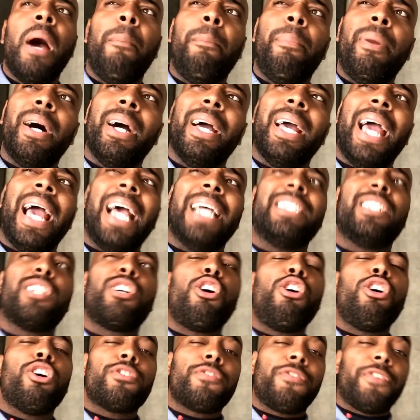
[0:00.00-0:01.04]
But as it
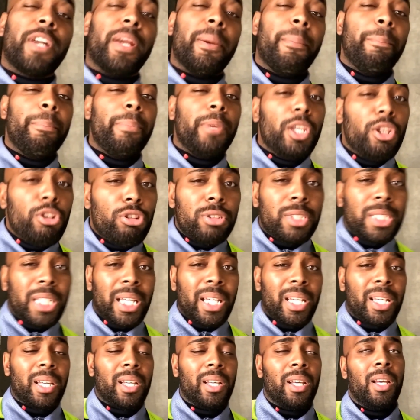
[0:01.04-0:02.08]
goes for the music,